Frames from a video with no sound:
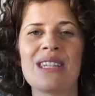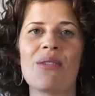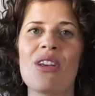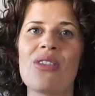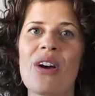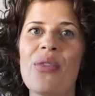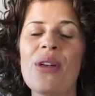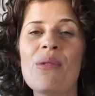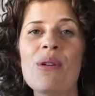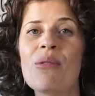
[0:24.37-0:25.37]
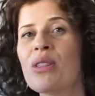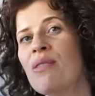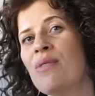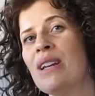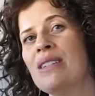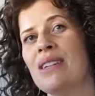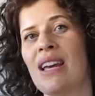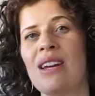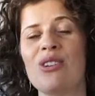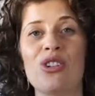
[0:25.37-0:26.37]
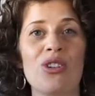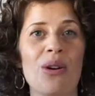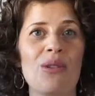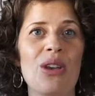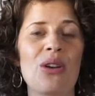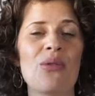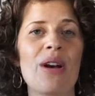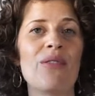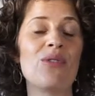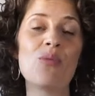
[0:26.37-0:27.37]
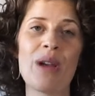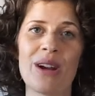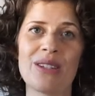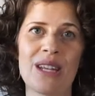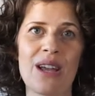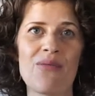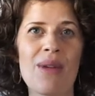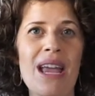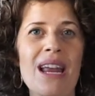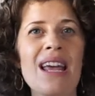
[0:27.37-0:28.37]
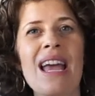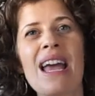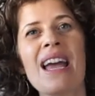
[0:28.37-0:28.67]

so I thought that it'd be really fun today to show you a few pairs that I've made